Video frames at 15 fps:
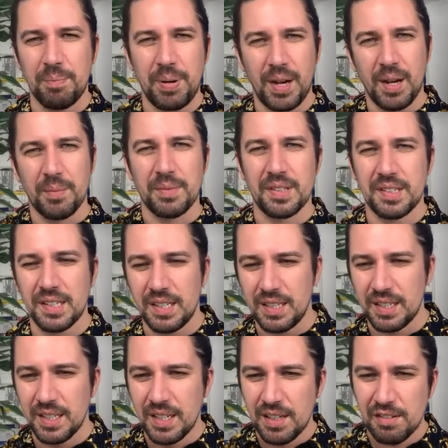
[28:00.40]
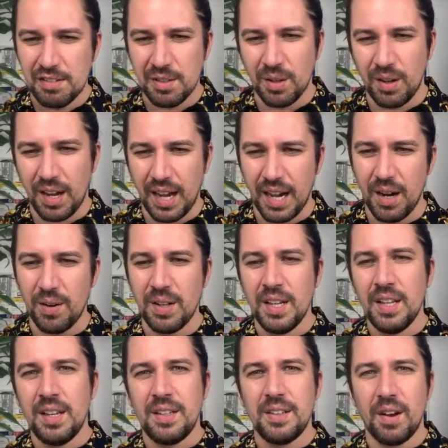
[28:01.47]
palms the shot out.
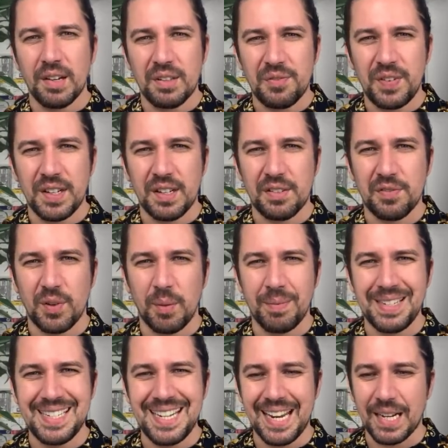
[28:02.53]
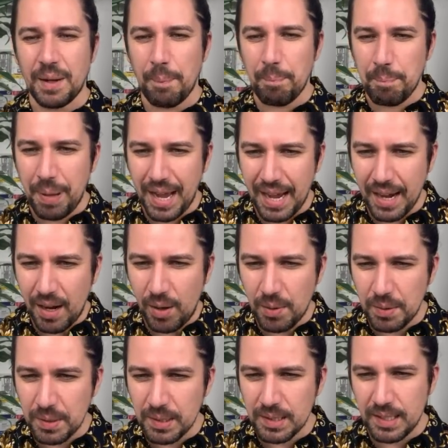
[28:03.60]
Nice finish from Nick
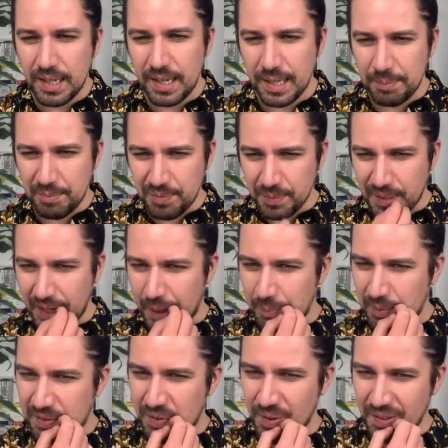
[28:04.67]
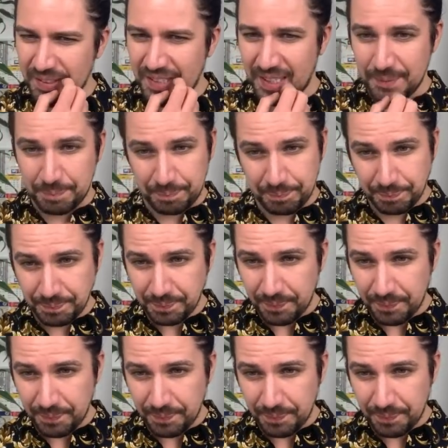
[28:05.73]
Powell from Campbell's cross then.